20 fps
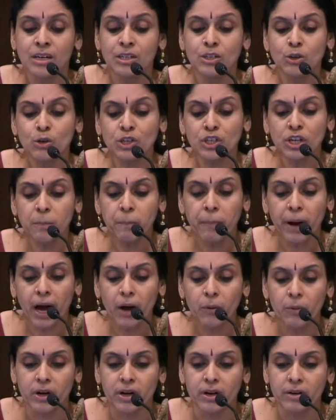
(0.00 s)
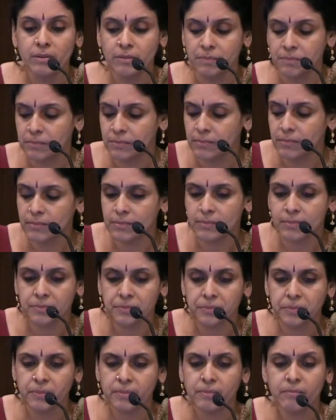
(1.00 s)
Social power
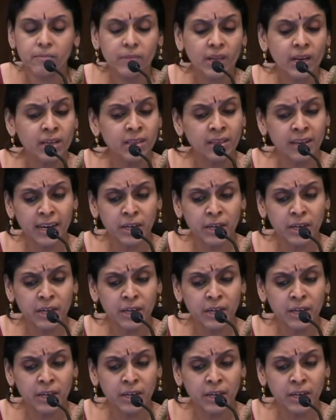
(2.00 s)
in